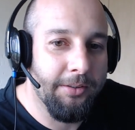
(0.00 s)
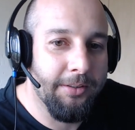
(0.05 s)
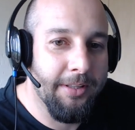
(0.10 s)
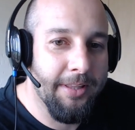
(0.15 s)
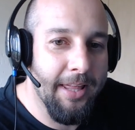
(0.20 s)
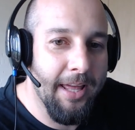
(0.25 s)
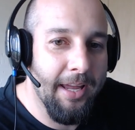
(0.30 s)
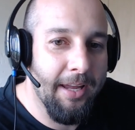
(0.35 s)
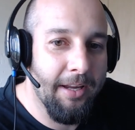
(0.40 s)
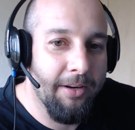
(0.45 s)

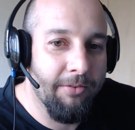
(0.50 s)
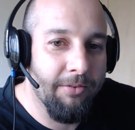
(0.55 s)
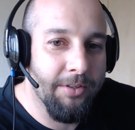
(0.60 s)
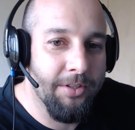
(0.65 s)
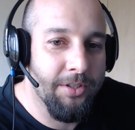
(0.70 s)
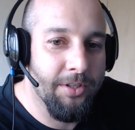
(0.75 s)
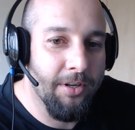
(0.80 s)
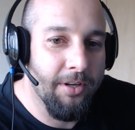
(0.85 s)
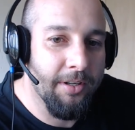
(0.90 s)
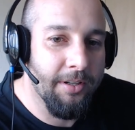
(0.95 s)
thank
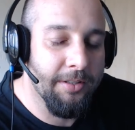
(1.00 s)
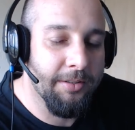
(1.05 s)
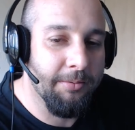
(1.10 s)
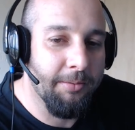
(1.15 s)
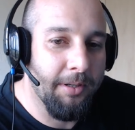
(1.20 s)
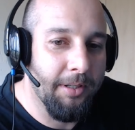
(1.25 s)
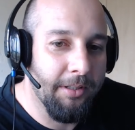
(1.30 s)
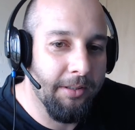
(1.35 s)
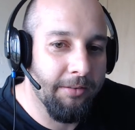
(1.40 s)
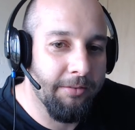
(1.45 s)
Rashad as
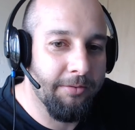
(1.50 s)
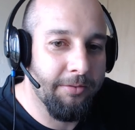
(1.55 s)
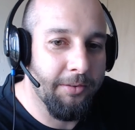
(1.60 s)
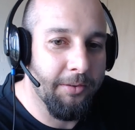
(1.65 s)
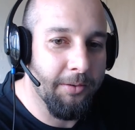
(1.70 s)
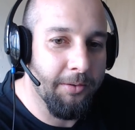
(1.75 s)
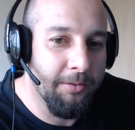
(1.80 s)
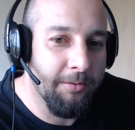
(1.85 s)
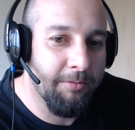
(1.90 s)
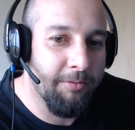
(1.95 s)
well
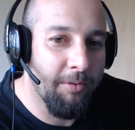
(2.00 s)
for